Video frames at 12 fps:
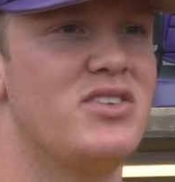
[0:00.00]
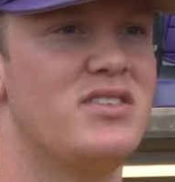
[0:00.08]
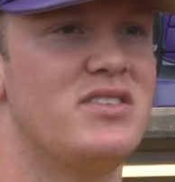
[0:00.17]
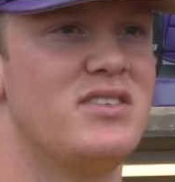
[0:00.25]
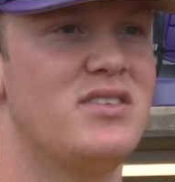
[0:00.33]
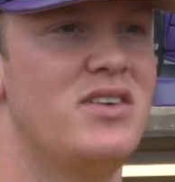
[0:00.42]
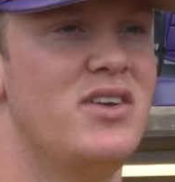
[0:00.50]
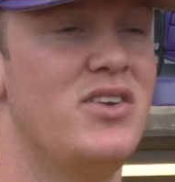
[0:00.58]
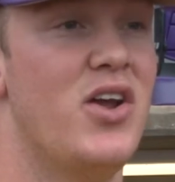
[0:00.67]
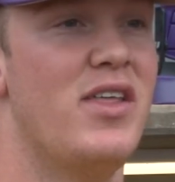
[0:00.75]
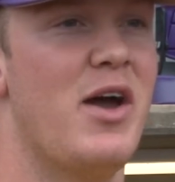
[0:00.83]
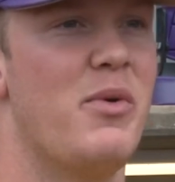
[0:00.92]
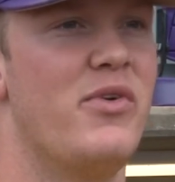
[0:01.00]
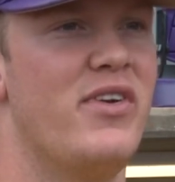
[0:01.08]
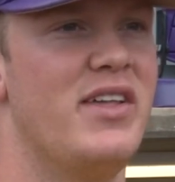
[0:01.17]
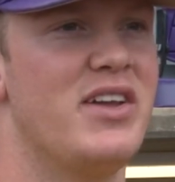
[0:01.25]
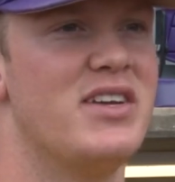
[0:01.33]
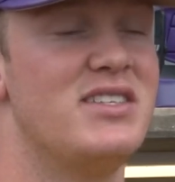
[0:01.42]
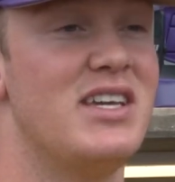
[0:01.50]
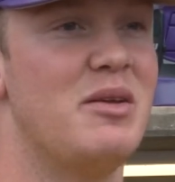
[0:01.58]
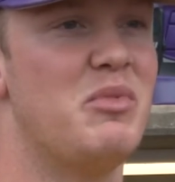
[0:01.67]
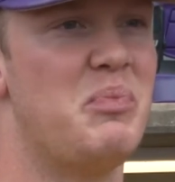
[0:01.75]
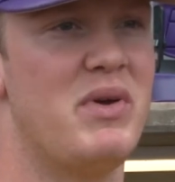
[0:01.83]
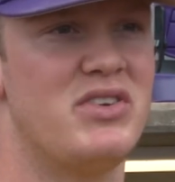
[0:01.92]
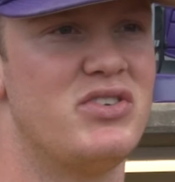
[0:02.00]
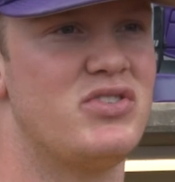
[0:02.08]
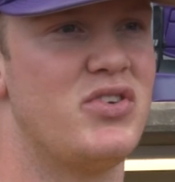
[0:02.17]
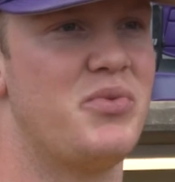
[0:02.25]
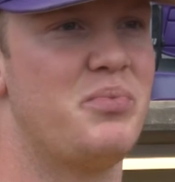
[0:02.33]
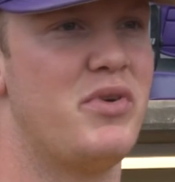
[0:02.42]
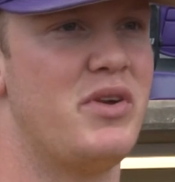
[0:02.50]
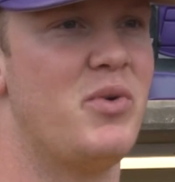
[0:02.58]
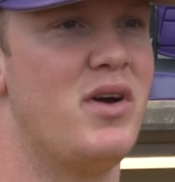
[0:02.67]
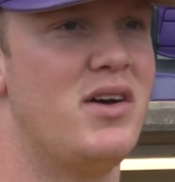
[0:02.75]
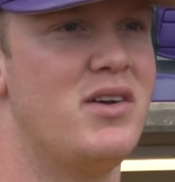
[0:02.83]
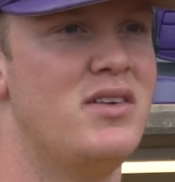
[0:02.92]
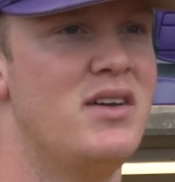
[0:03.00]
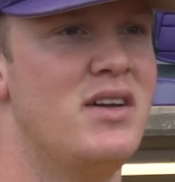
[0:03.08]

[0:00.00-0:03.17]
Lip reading: Just know that we're a really good team. The pitchers threw pretty well.